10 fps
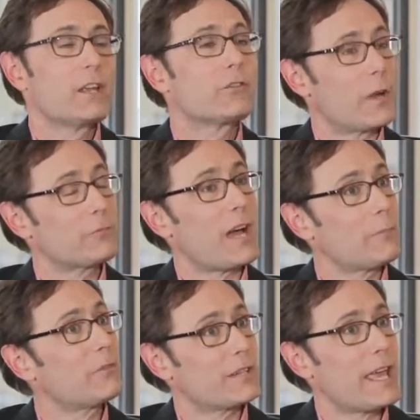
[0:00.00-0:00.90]

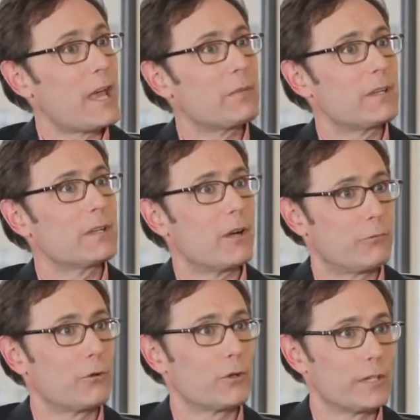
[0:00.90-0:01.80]
Sometimes it can be a
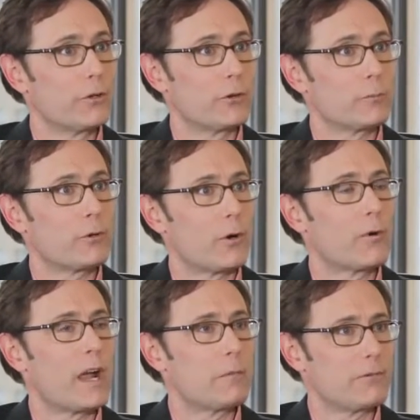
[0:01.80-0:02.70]
full e-learning
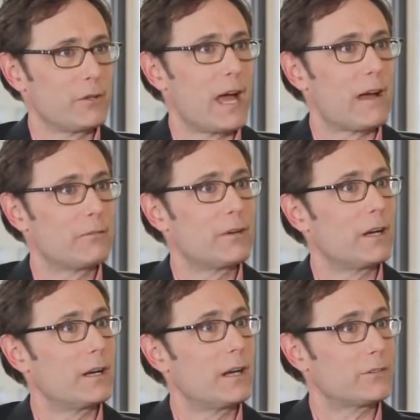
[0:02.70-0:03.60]
program if you have
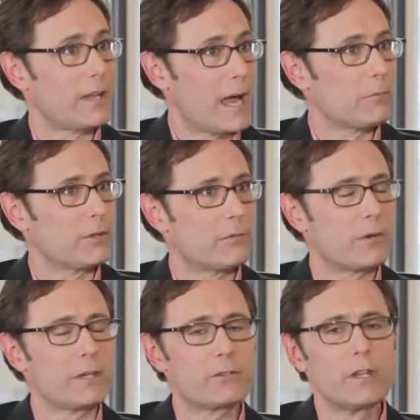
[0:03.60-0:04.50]
a tablet
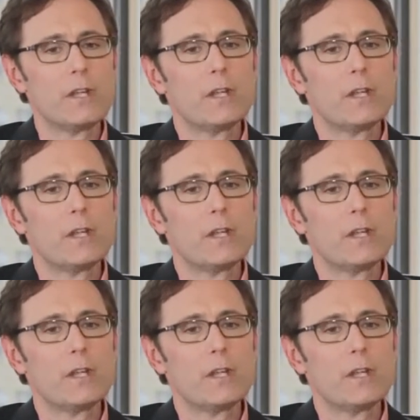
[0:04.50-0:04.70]
device.